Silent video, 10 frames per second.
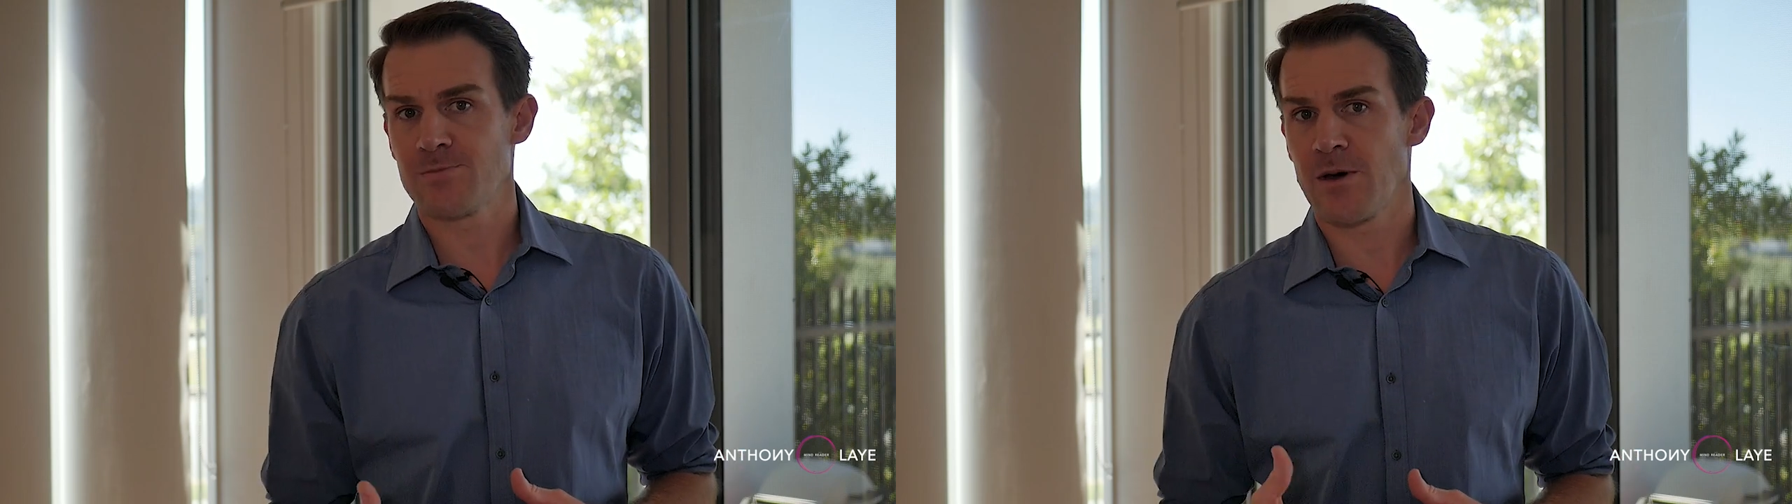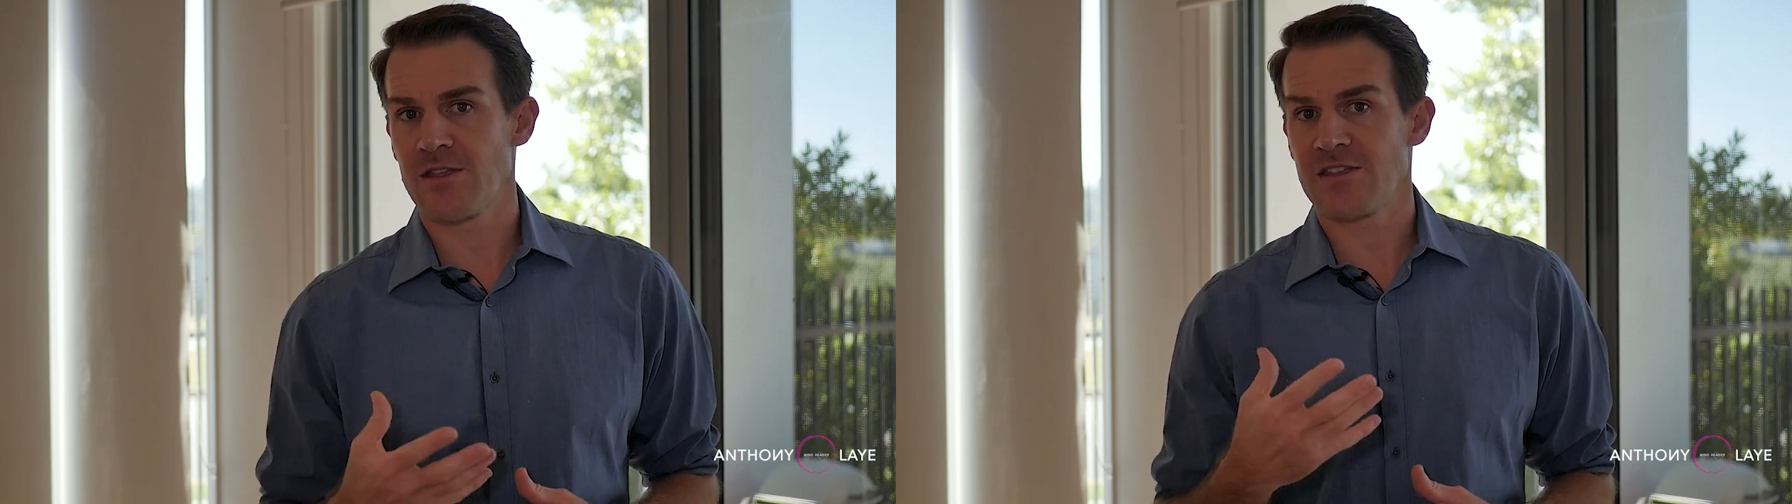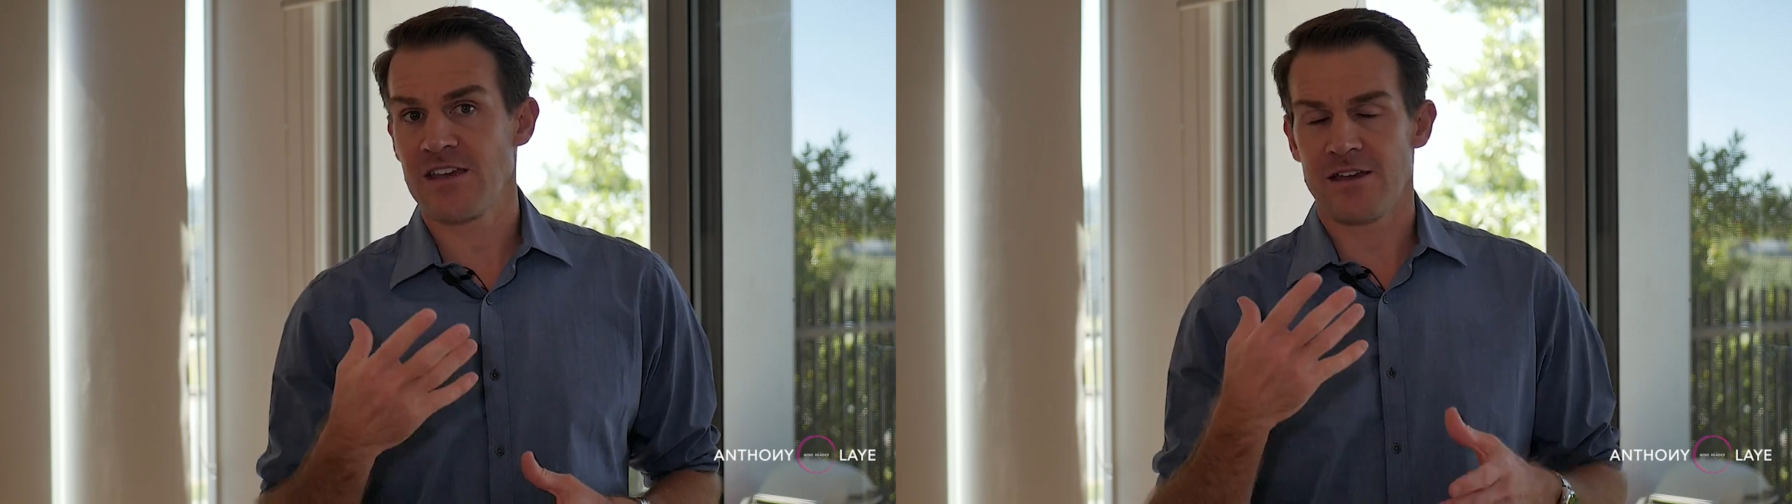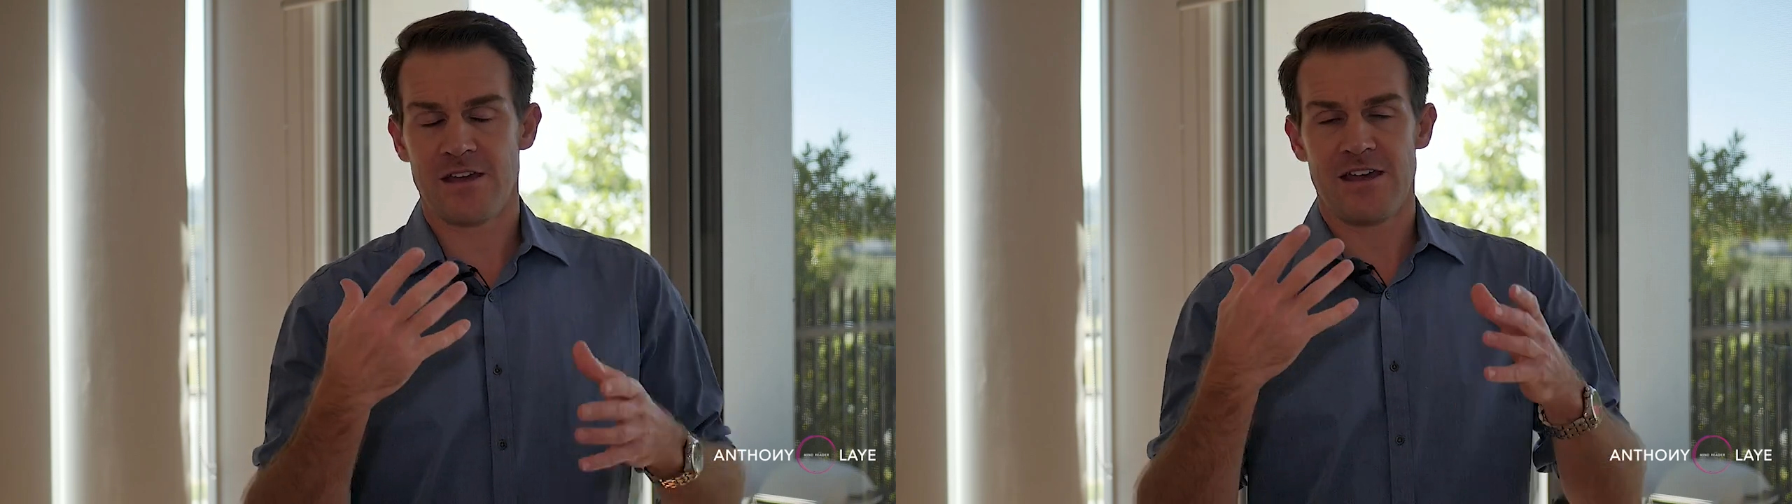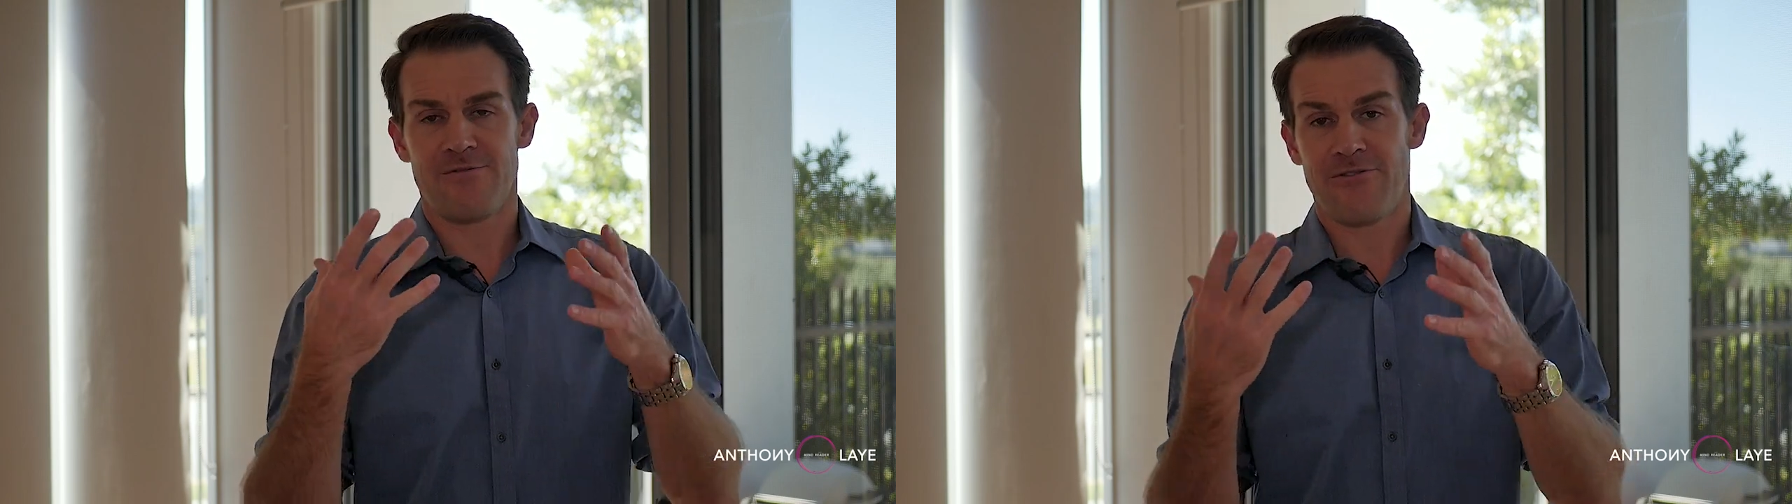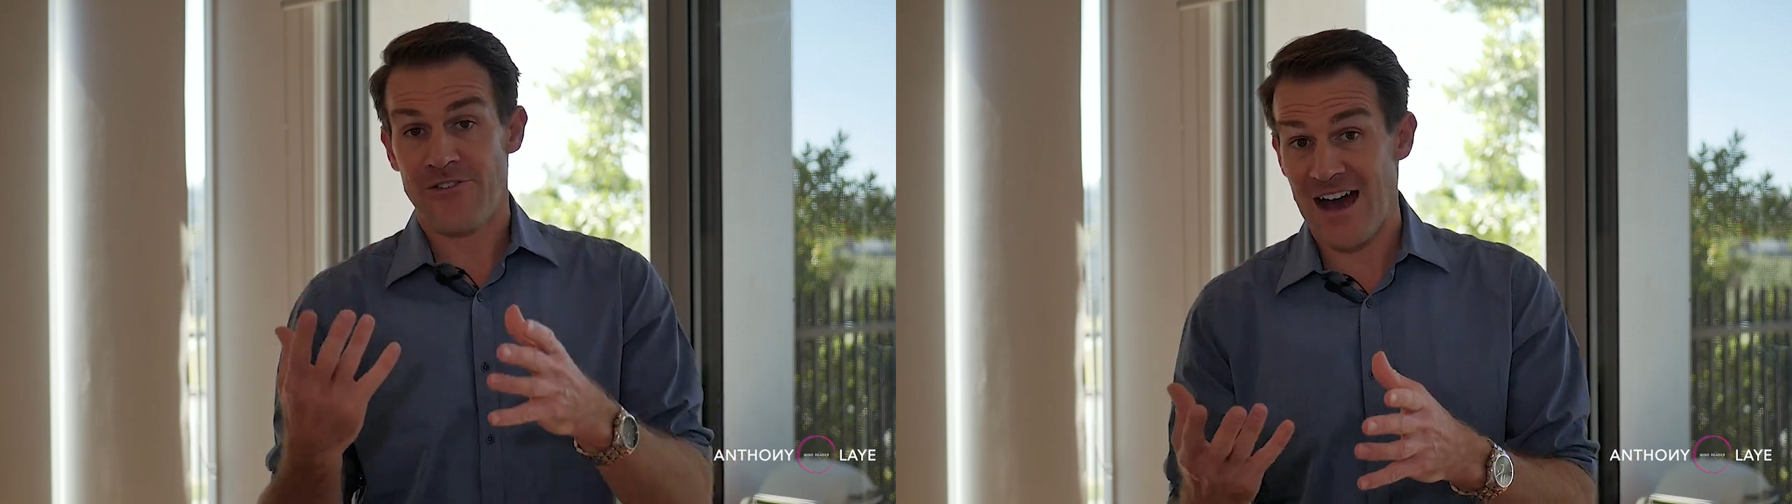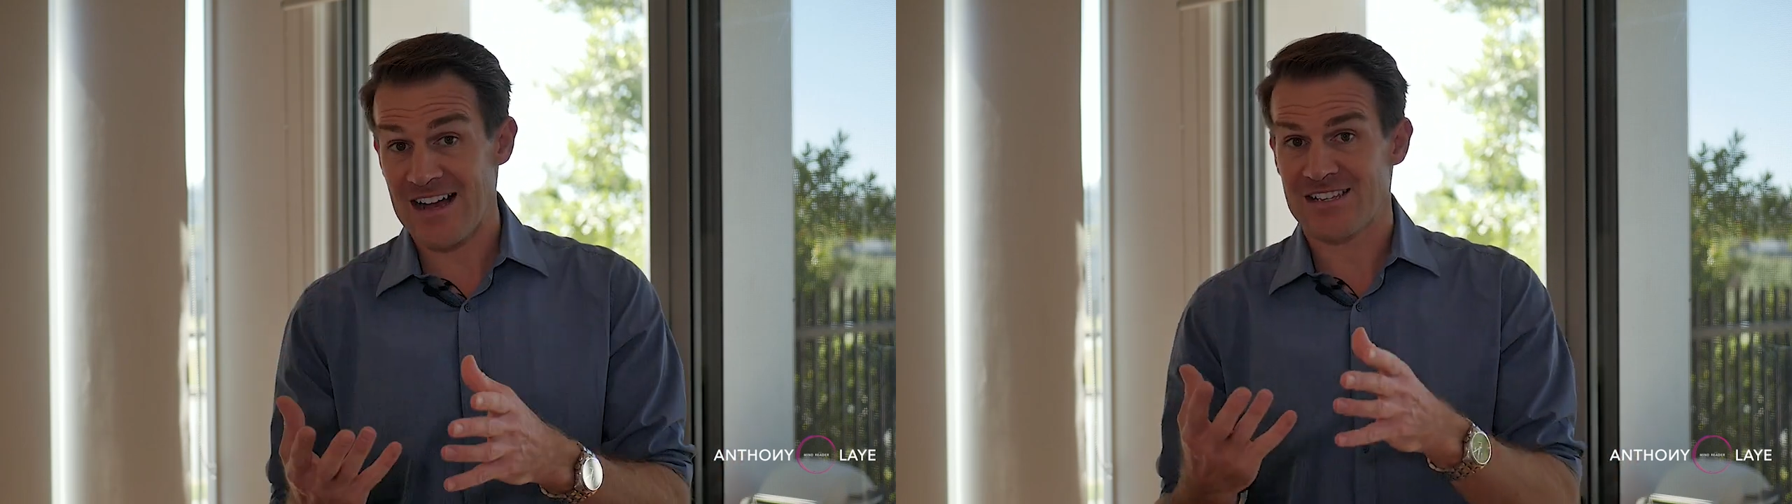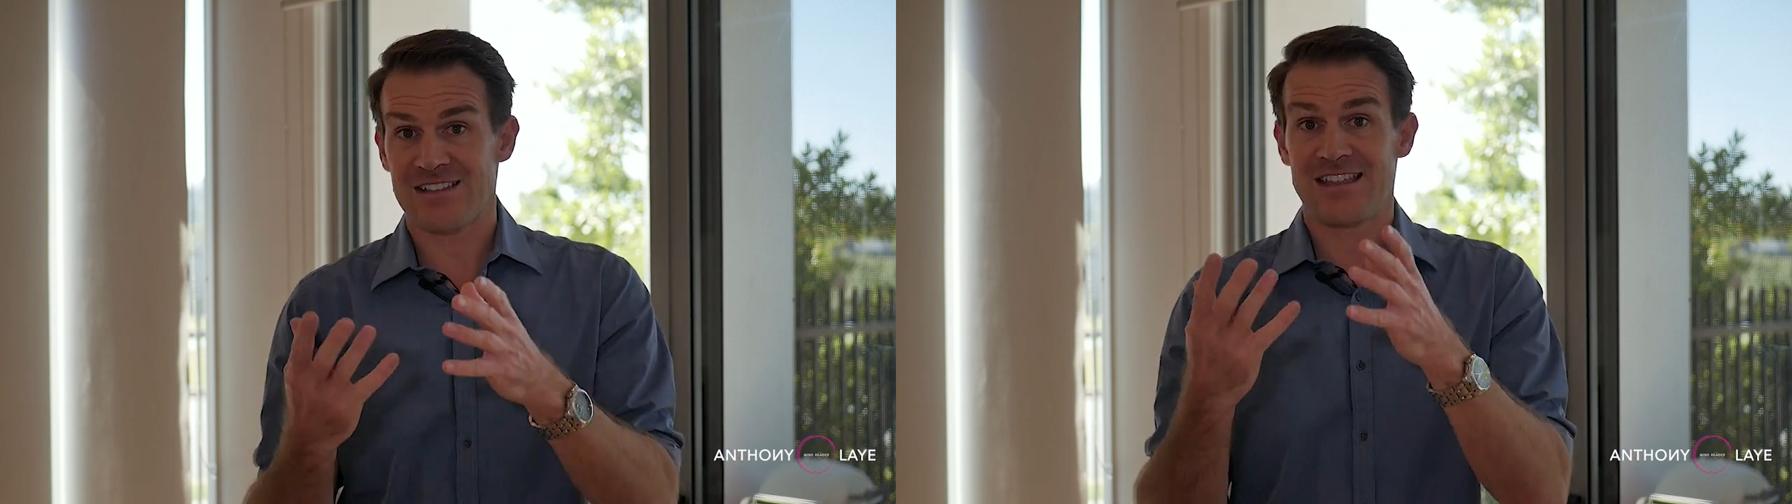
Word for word: but in fact,